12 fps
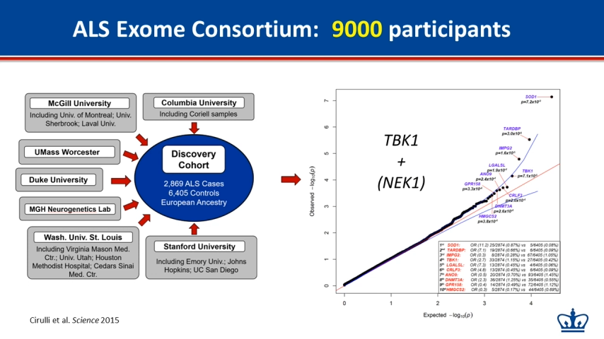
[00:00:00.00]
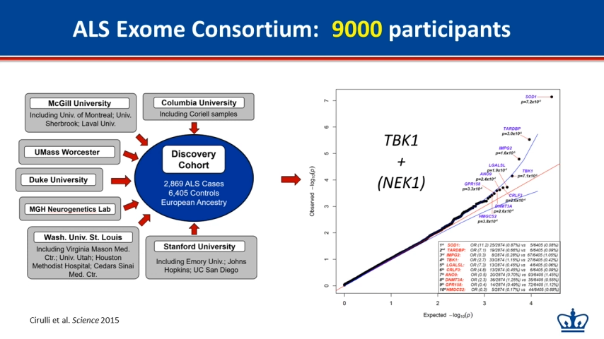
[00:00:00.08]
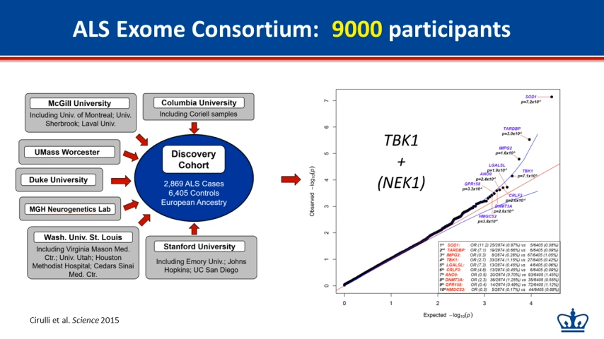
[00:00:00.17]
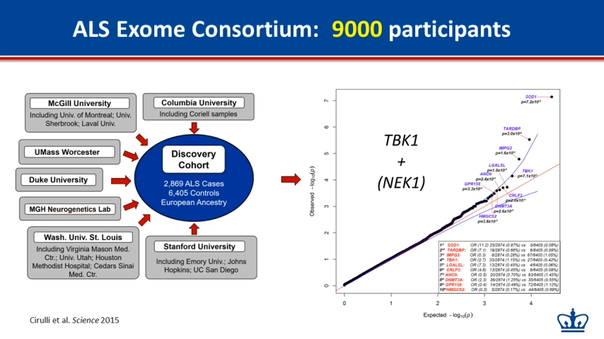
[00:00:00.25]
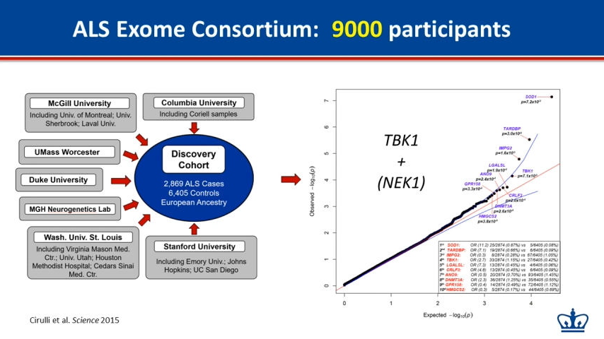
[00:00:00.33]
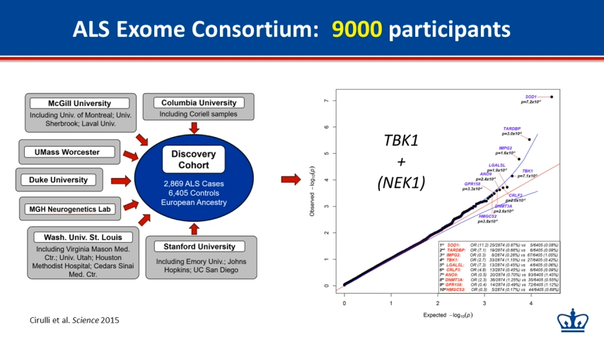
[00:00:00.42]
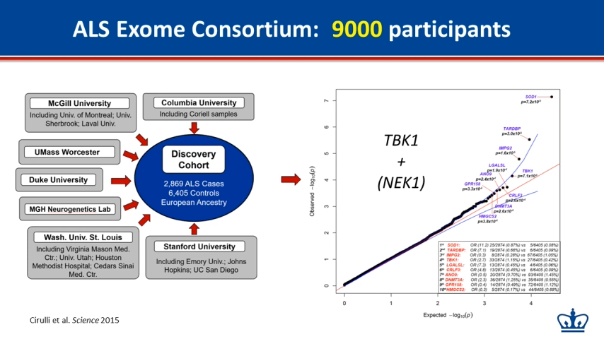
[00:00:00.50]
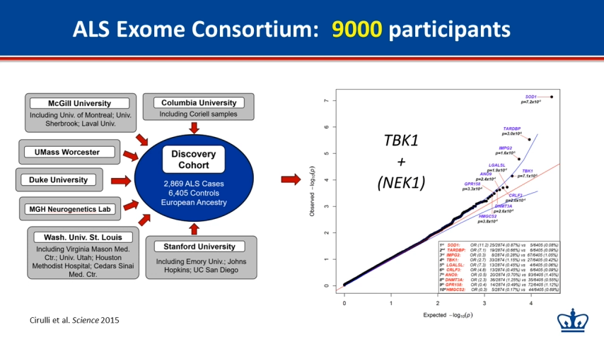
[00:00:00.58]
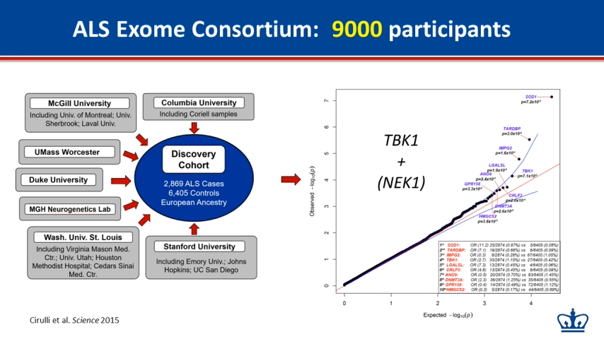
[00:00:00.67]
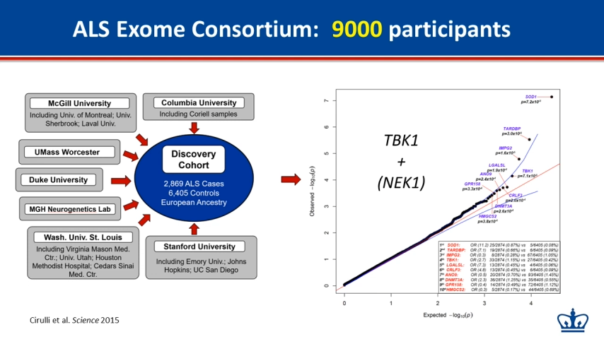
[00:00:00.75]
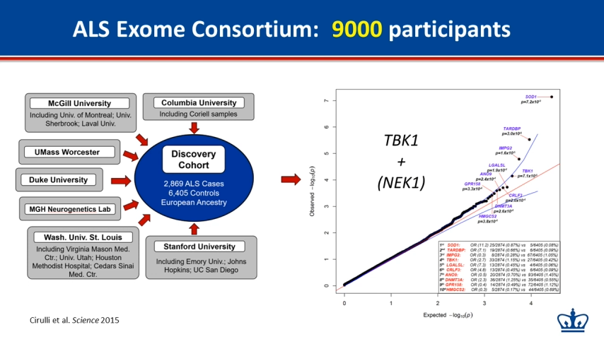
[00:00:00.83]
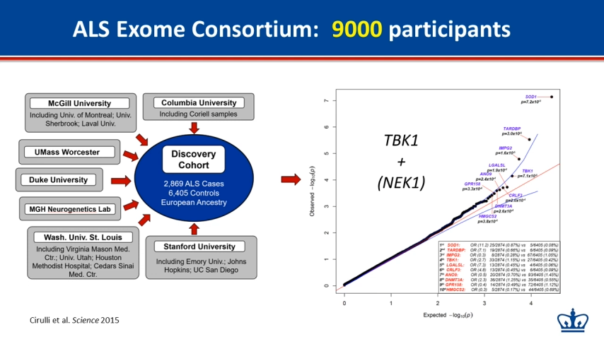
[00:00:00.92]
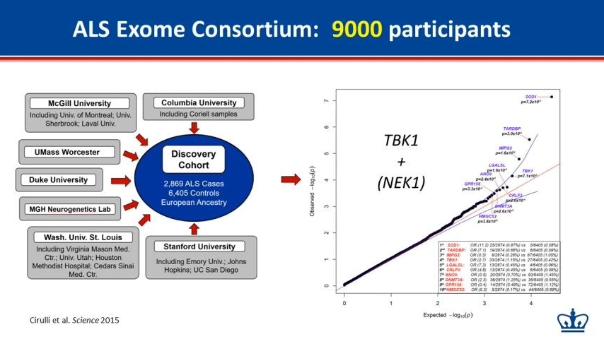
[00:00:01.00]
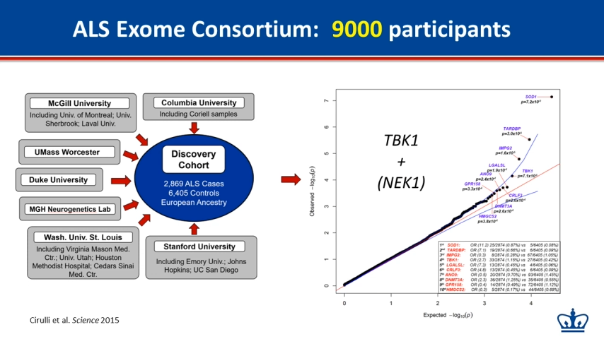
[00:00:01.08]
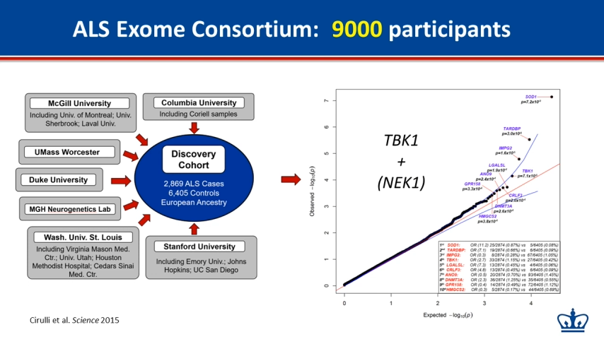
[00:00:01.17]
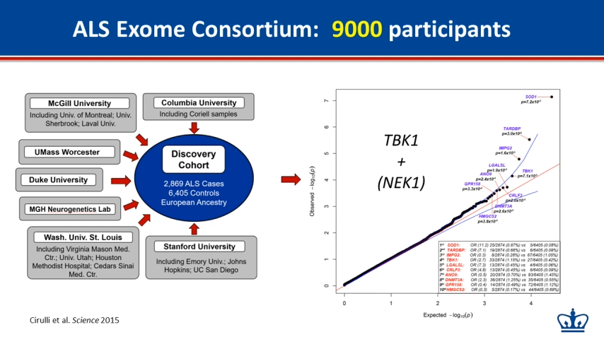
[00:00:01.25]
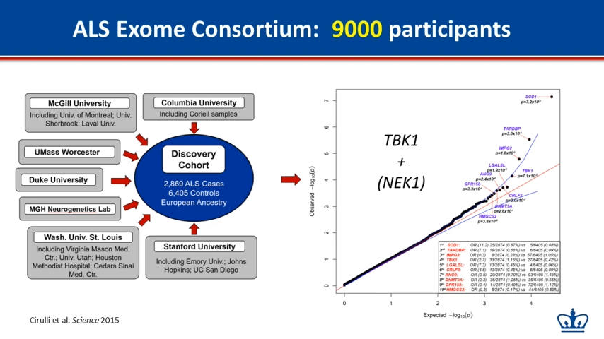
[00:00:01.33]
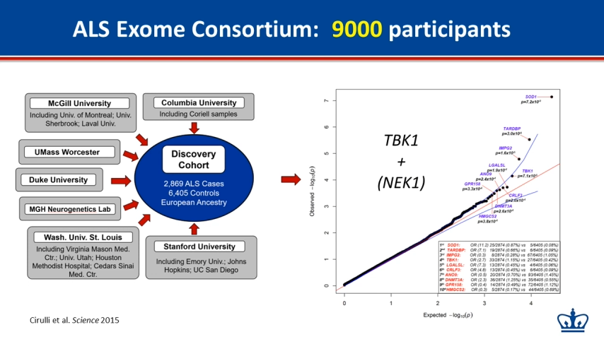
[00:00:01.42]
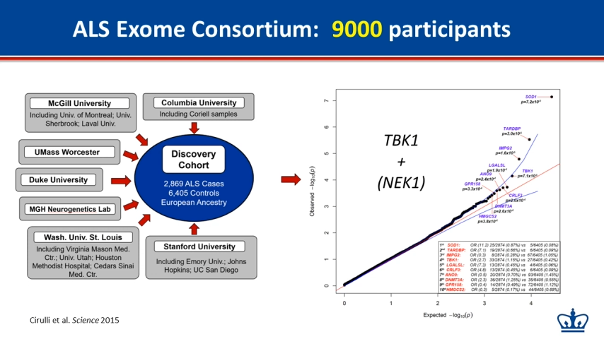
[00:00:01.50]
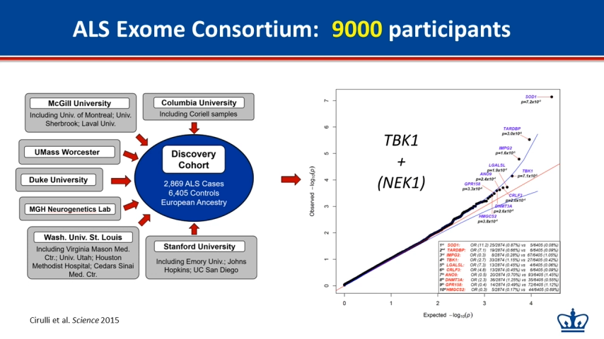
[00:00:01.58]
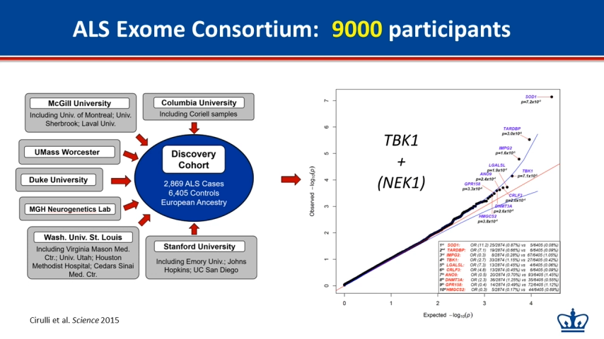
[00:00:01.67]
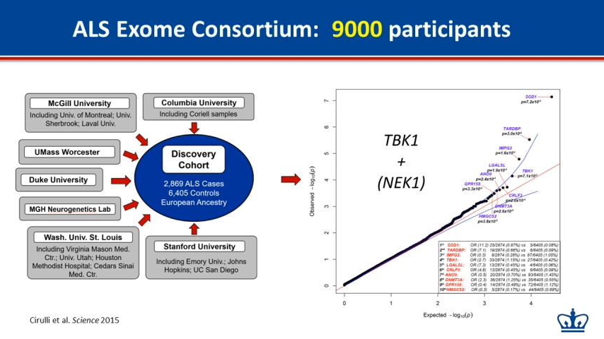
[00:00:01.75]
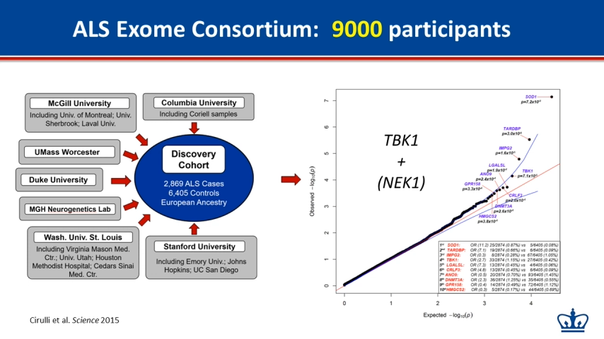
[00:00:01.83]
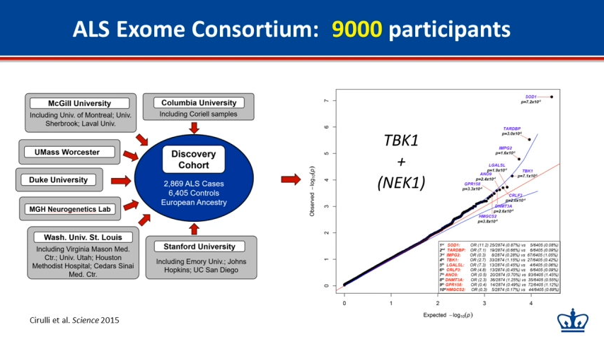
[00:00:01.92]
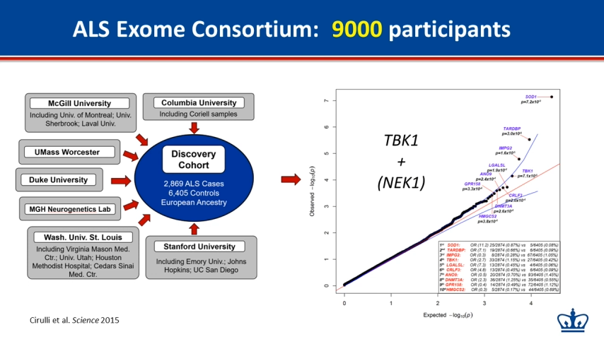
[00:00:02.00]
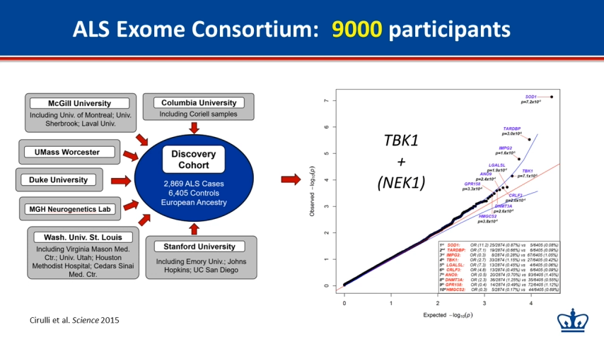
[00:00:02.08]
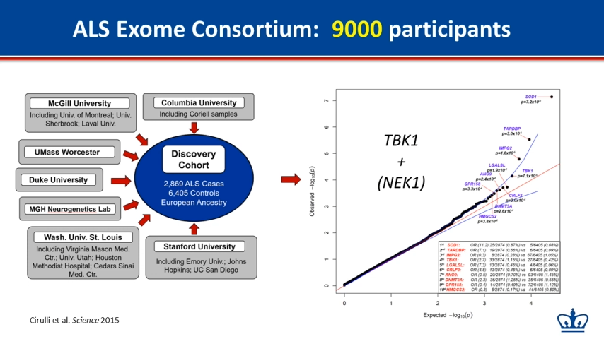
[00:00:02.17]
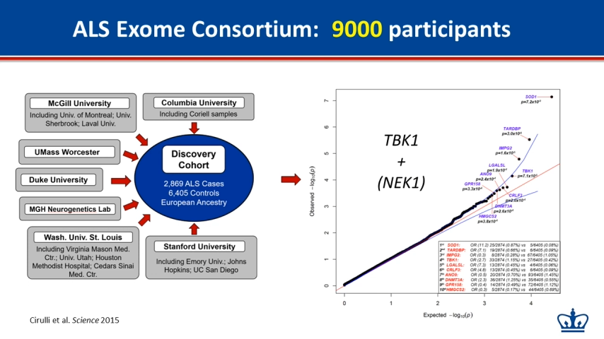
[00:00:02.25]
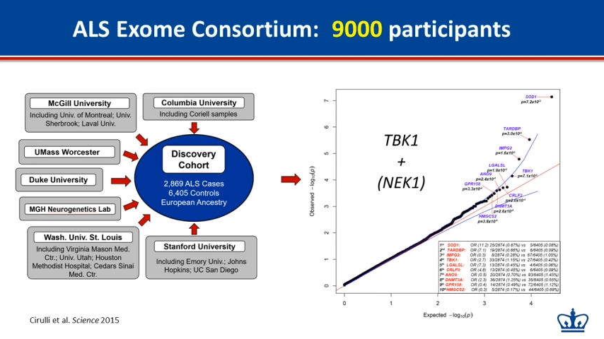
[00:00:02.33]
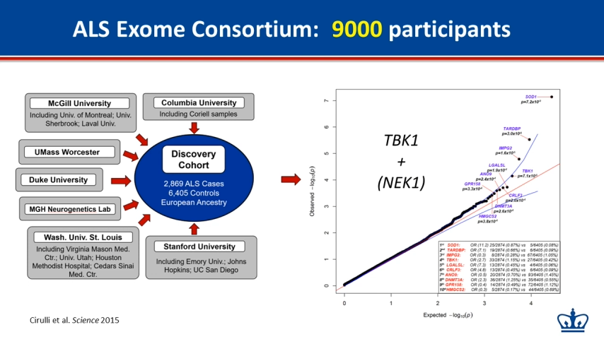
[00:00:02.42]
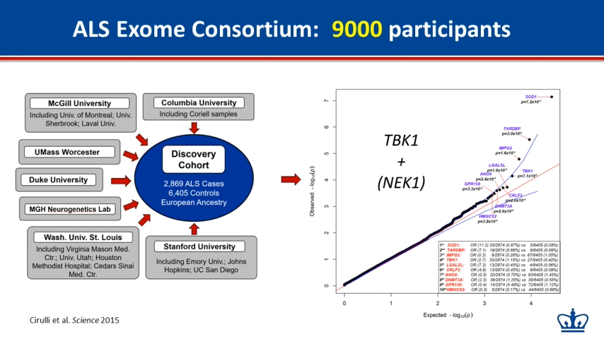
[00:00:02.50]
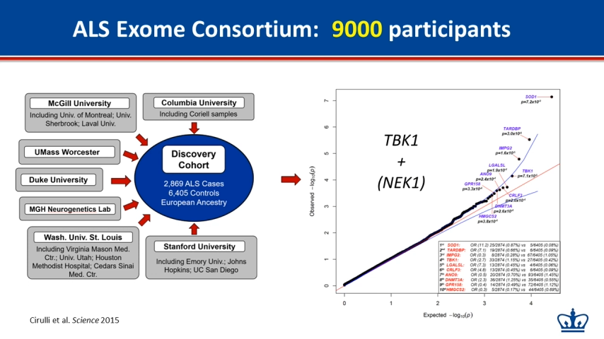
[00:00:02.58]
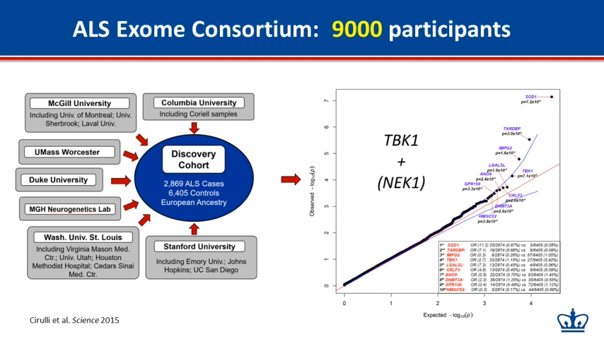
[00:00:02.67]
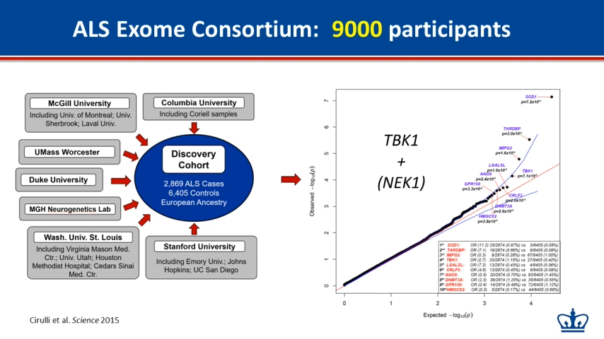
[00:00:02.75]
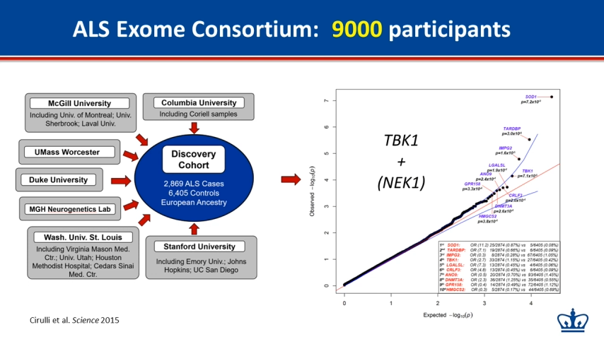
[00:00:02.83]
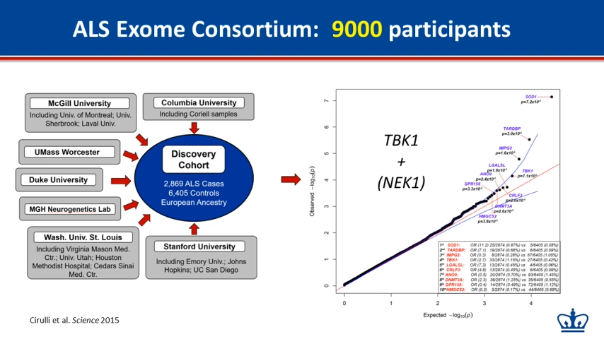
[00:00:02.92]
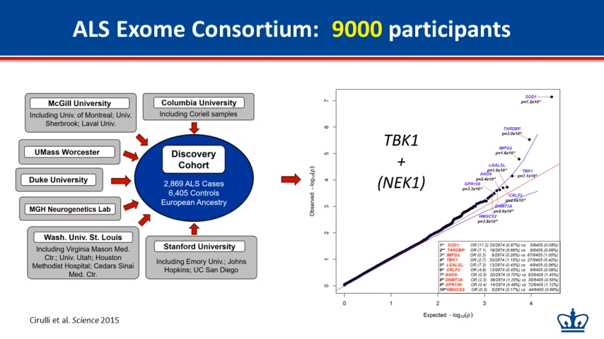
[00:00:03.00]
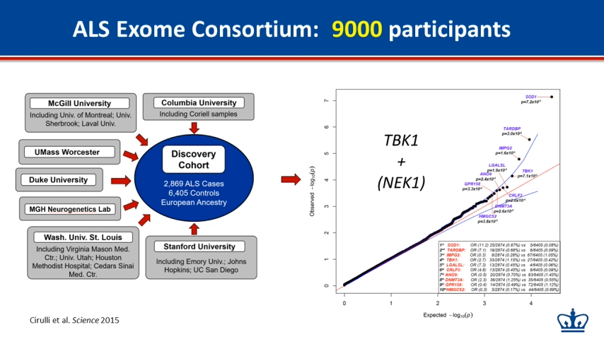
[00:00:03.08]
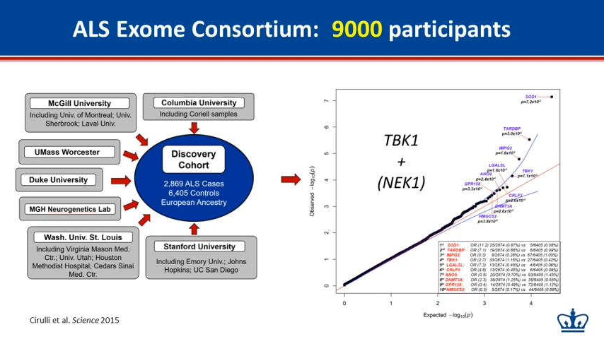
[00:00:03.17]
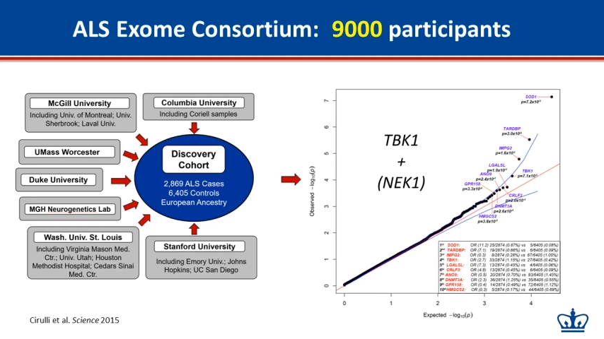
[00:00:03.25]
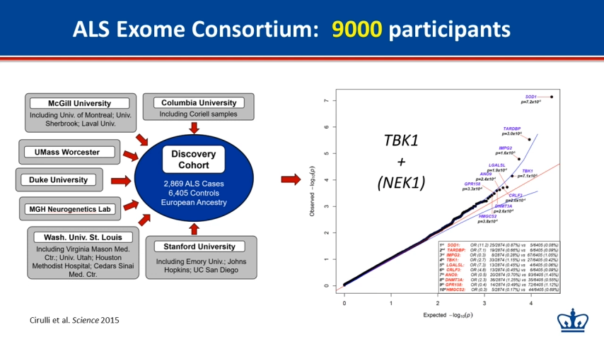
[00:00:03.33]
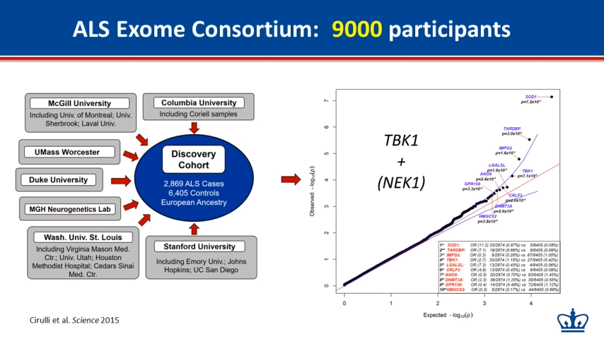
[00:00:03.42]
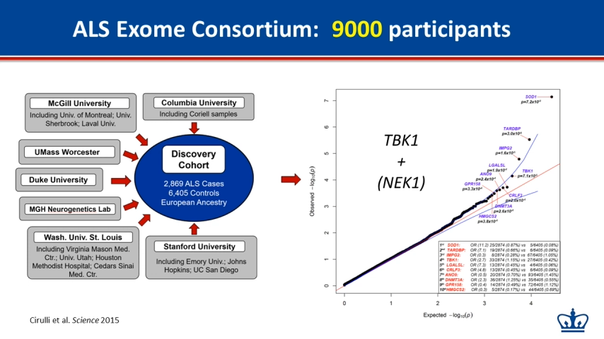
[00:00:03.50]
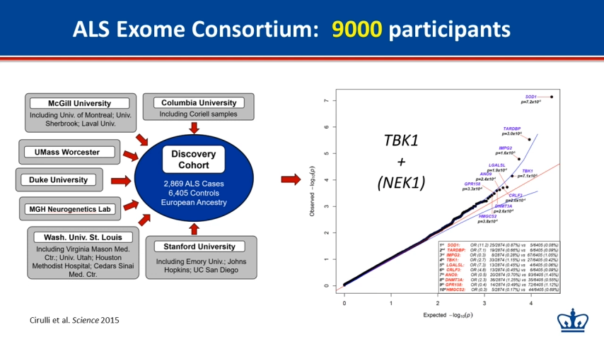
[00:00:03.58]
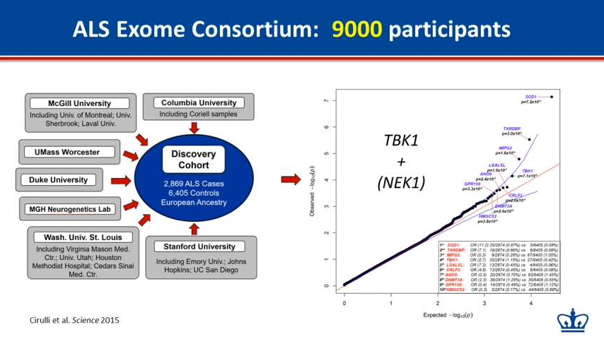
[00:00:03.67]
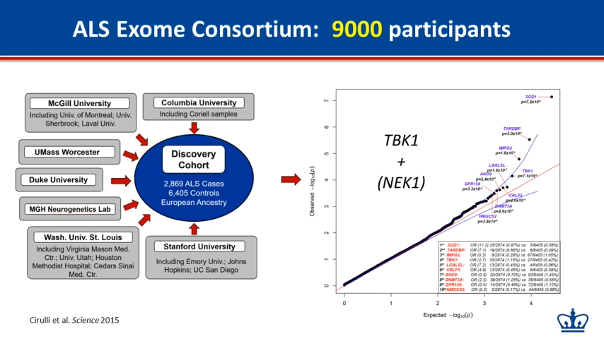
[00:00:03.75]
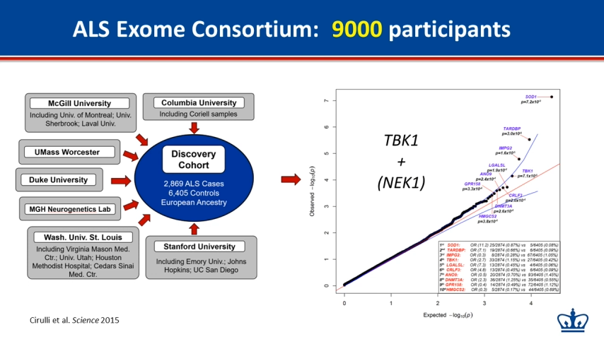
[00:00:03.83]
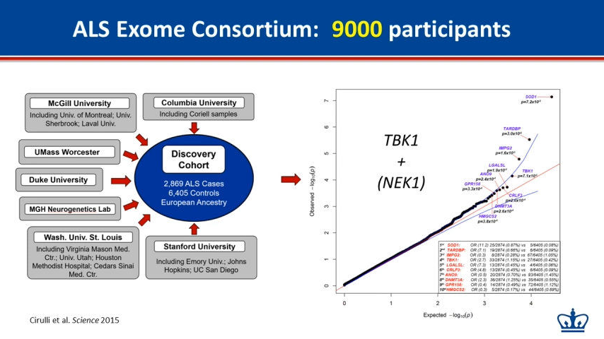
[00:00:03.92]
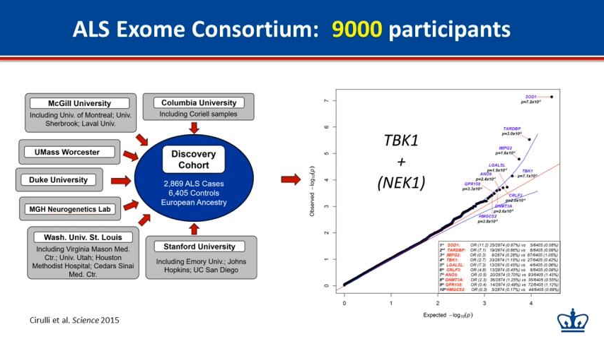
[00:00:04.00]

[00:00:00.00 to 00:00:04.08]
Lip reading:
(no speaker visible)